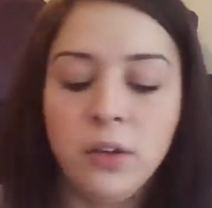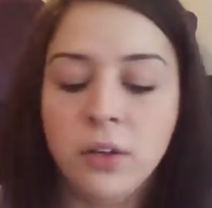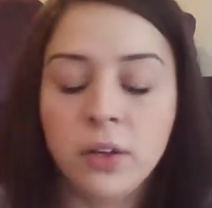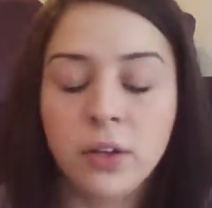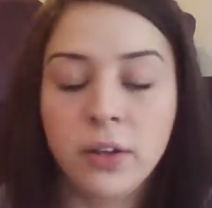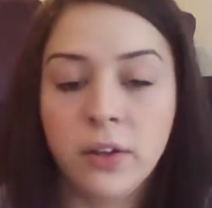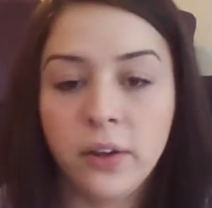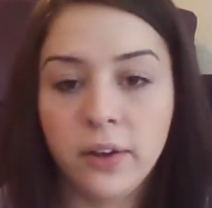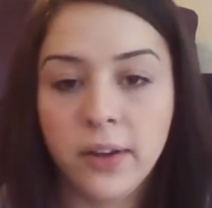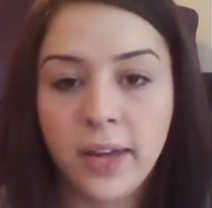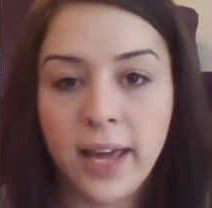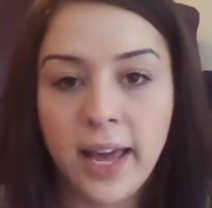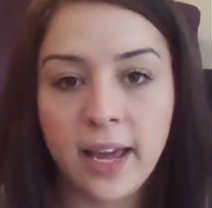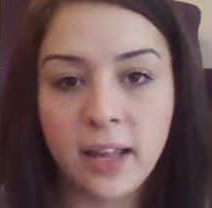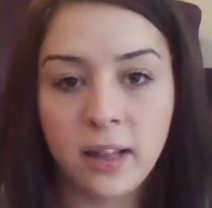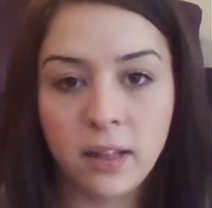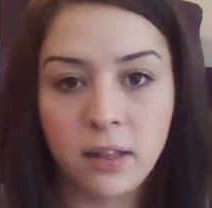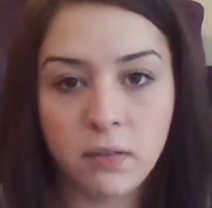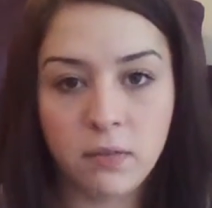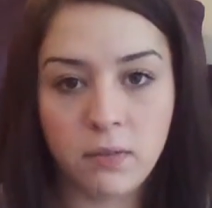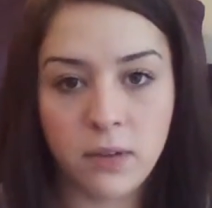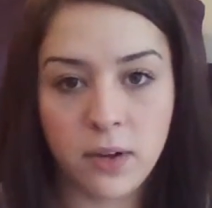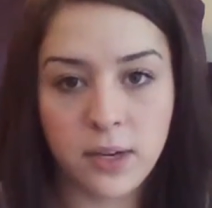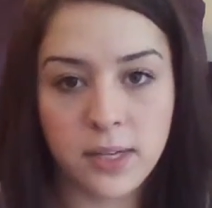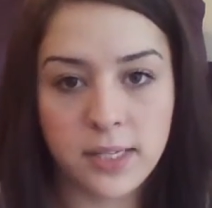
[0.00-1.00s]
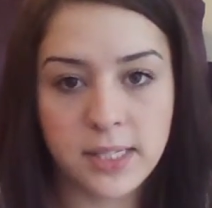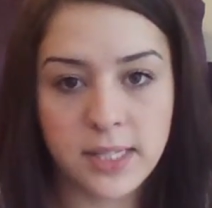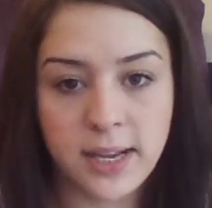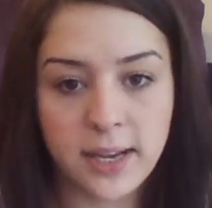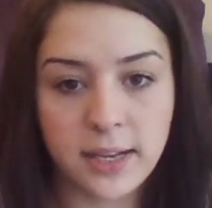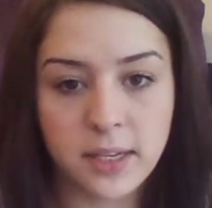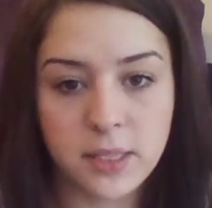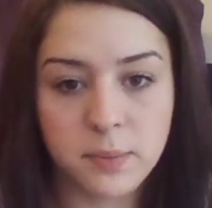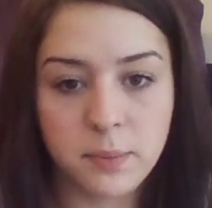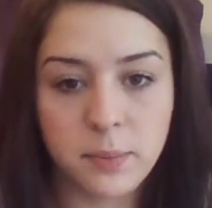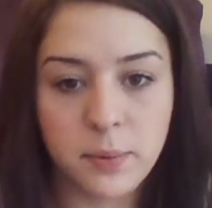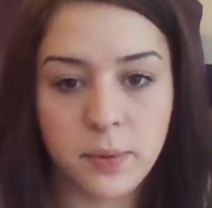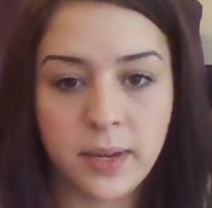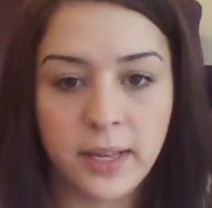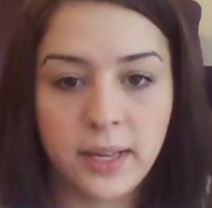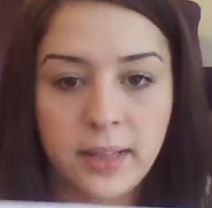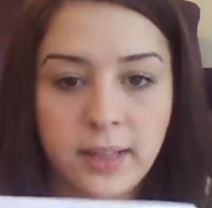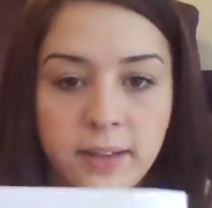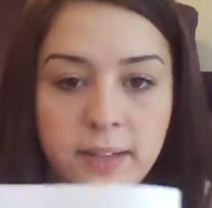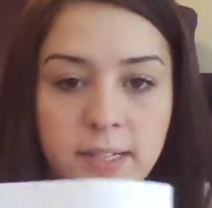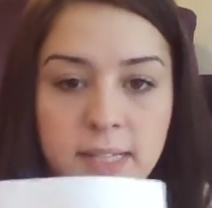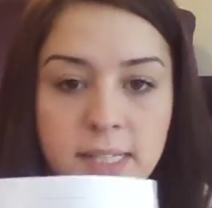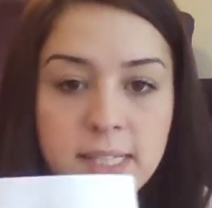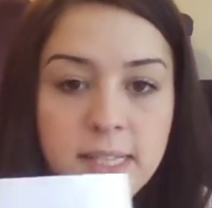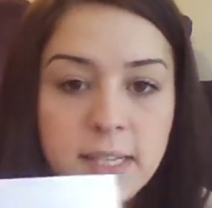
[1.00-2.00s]
locate the vertex point.
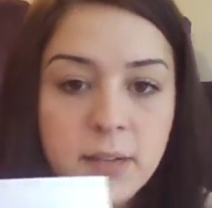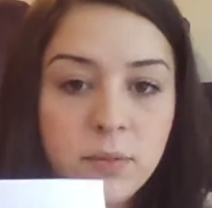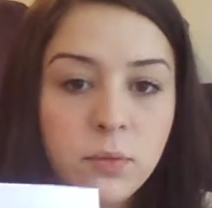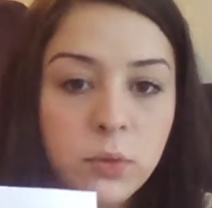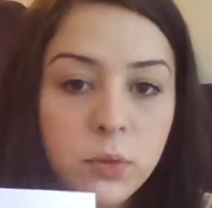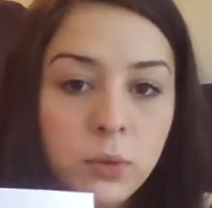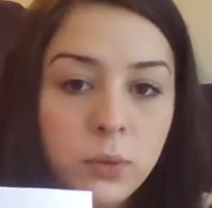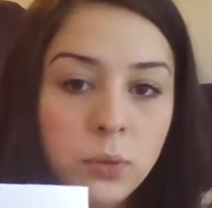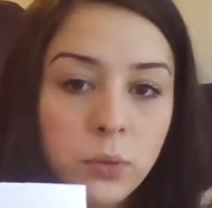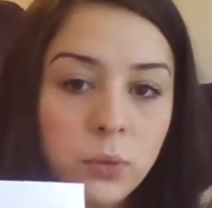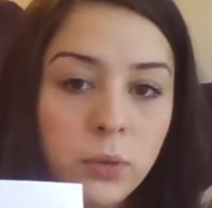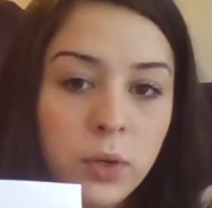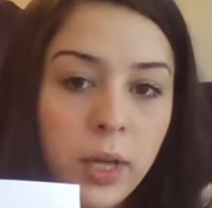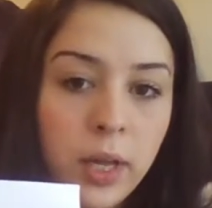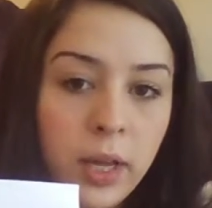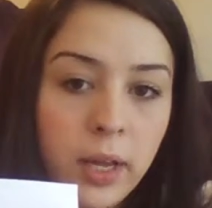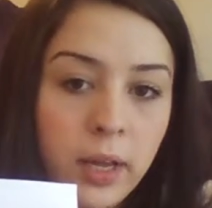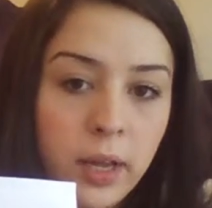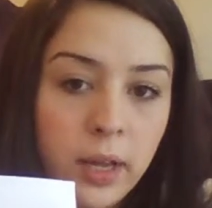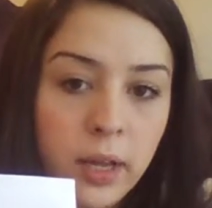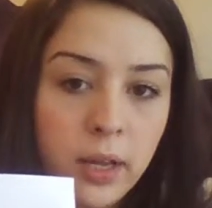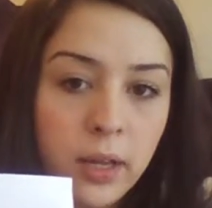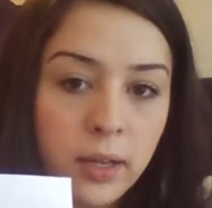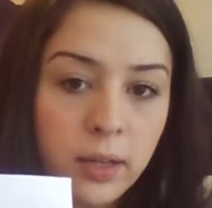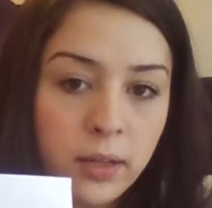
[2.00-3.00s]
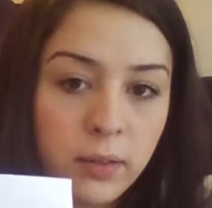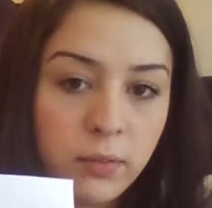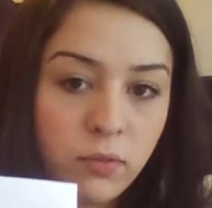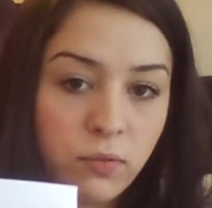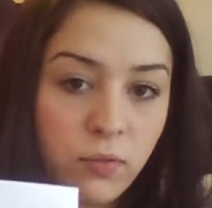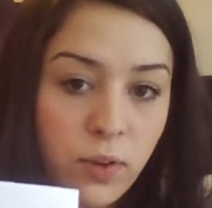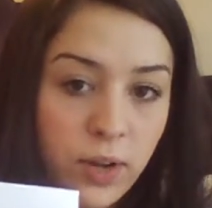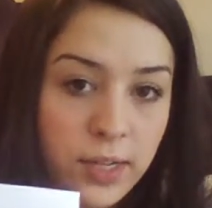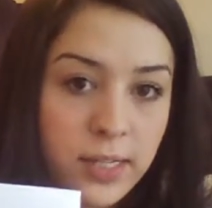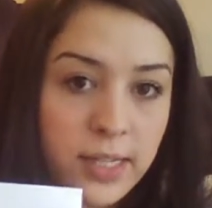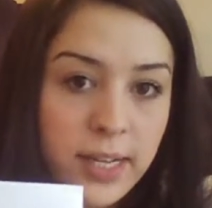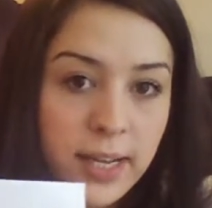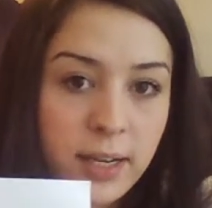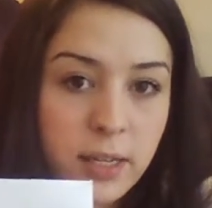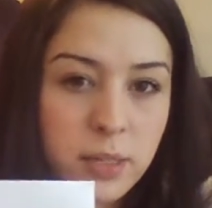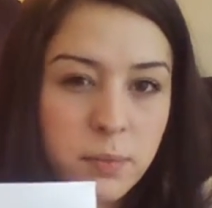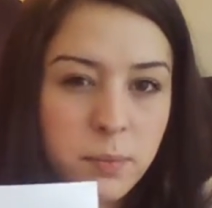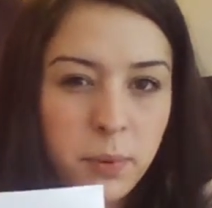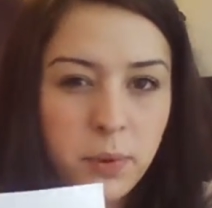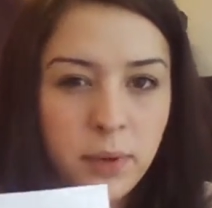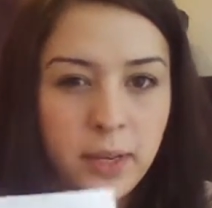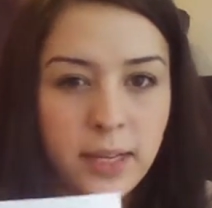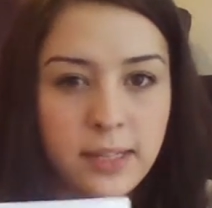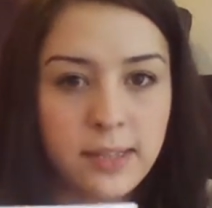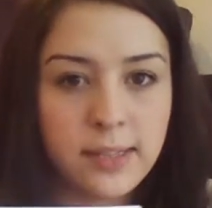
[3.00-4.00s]
There are several vertex
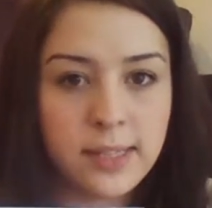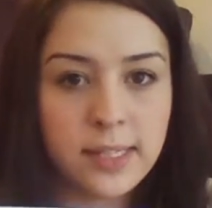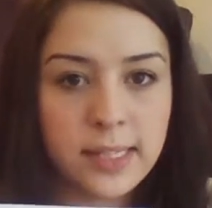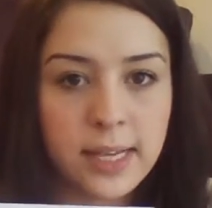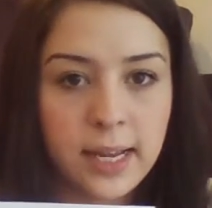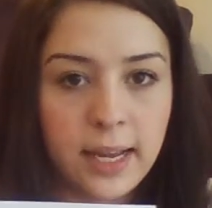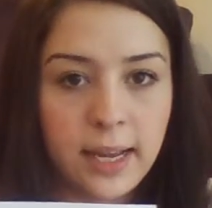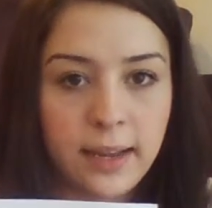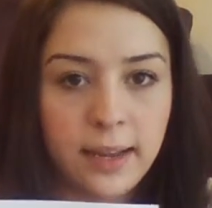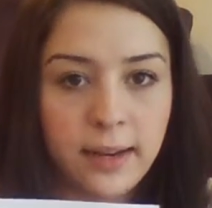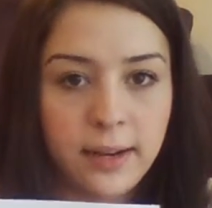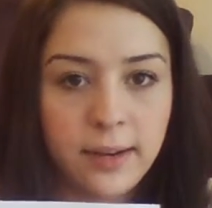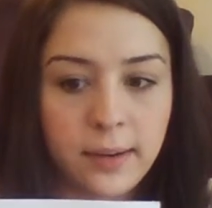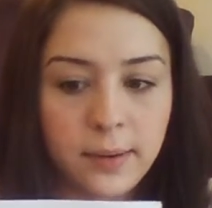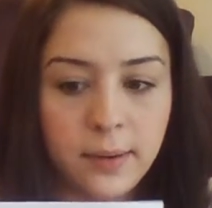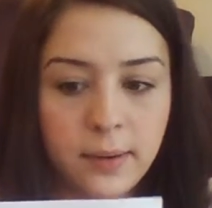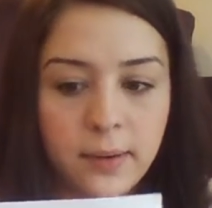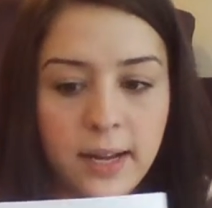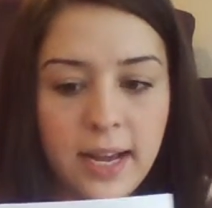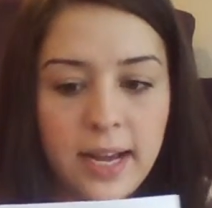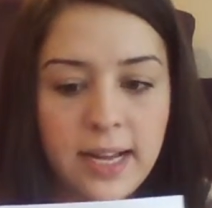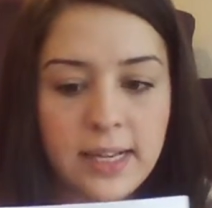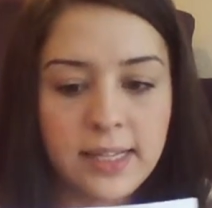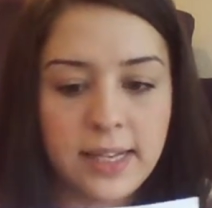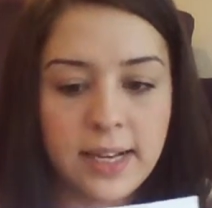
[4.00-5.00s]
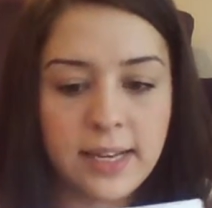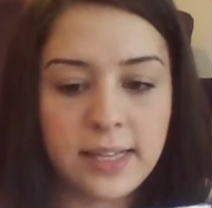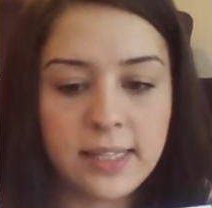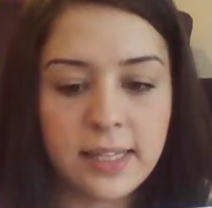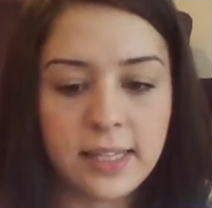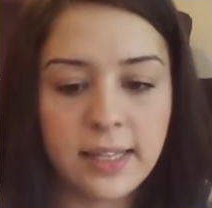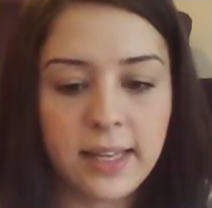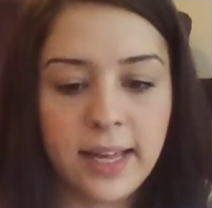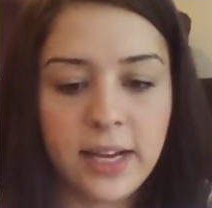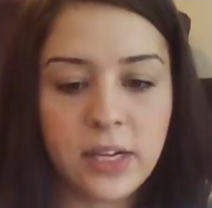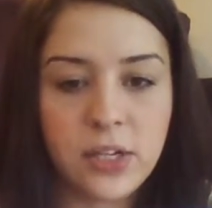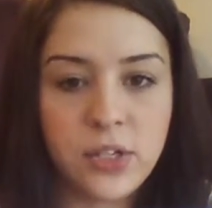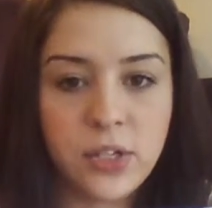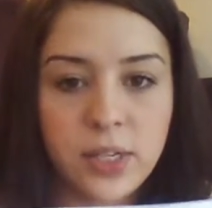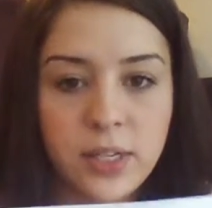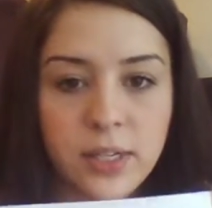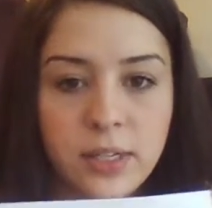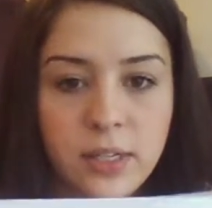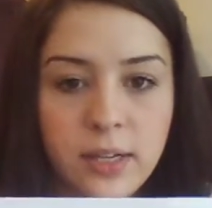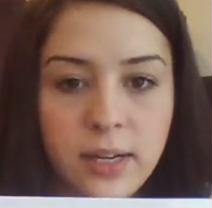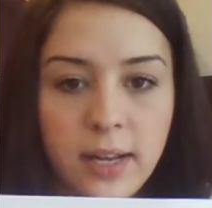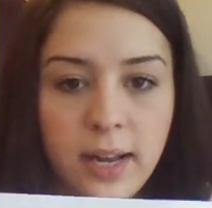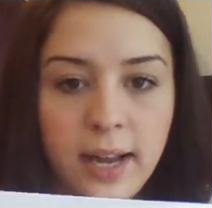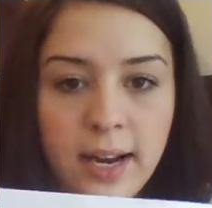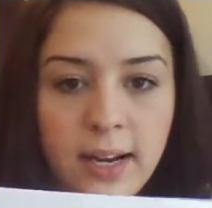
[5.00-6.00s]
points in
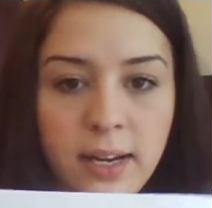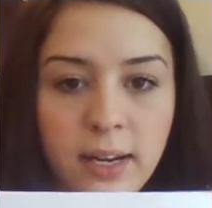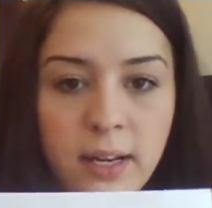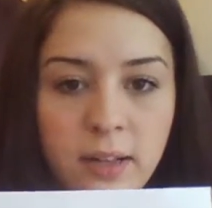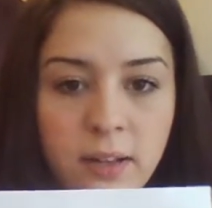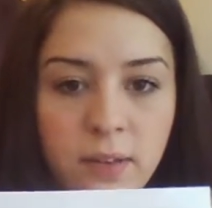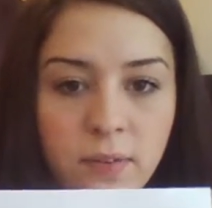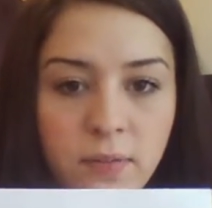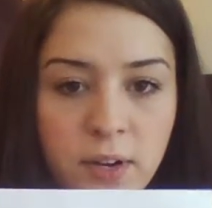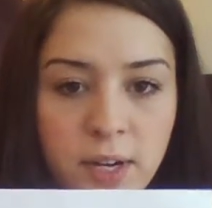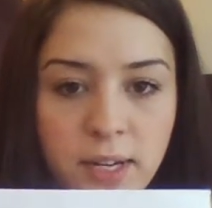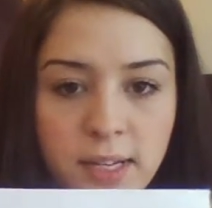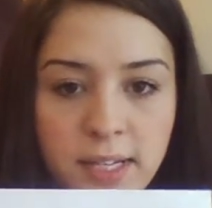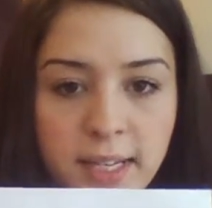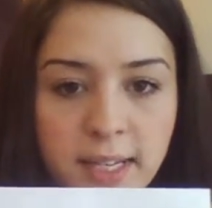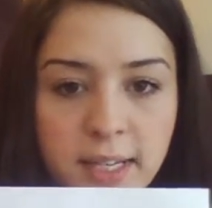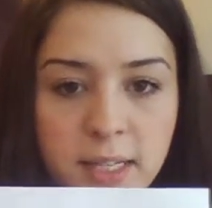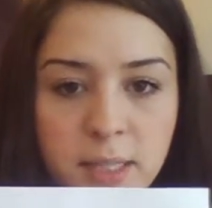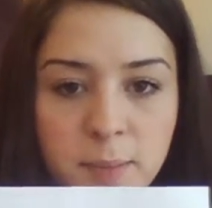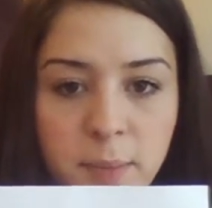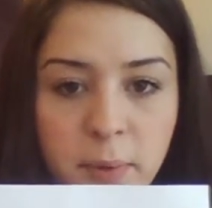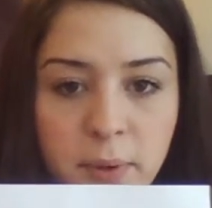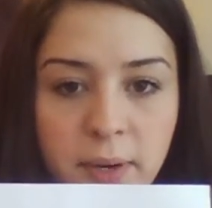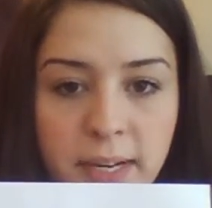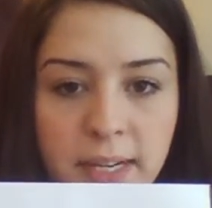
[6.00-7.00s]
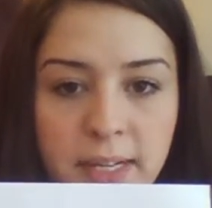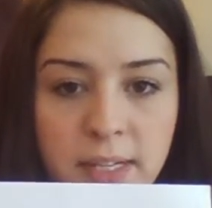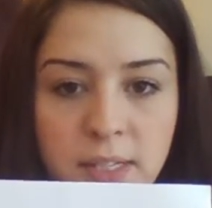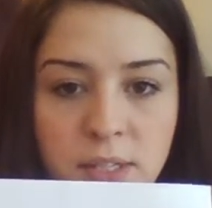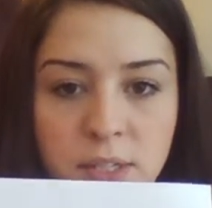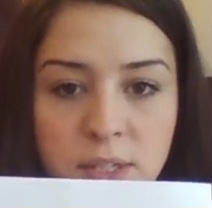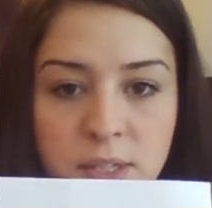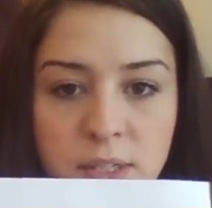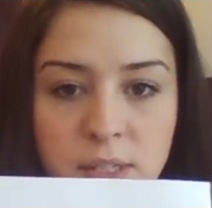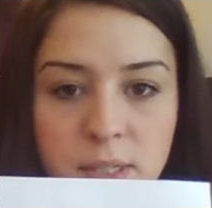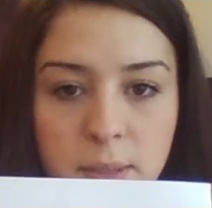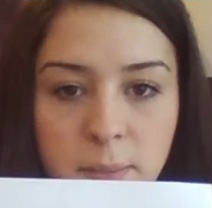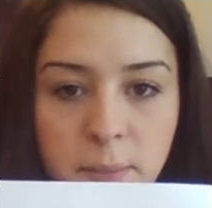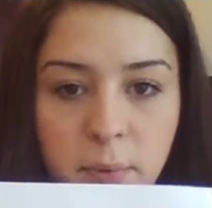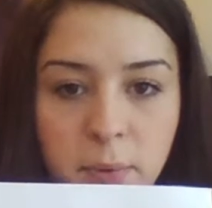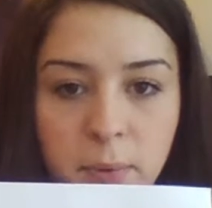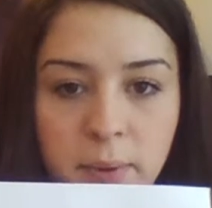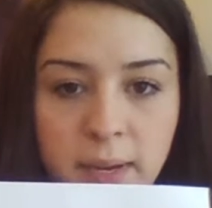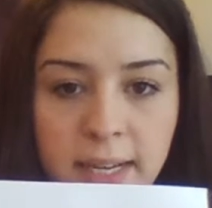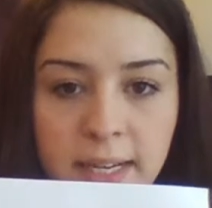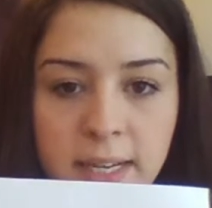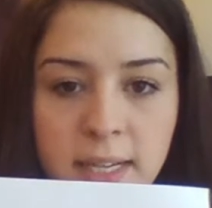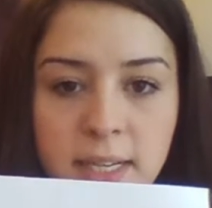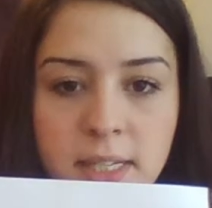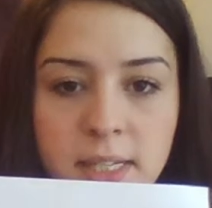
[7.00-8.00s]
tessellation, and the vertex point is just the
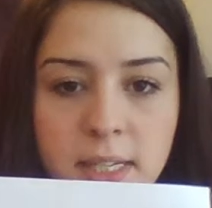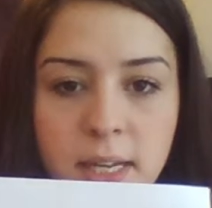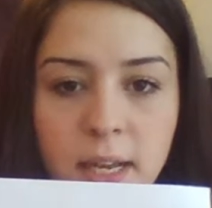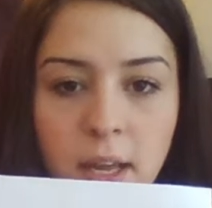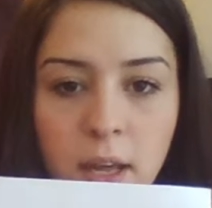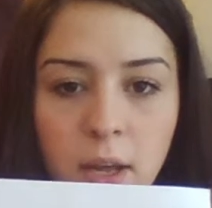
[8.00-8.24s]
point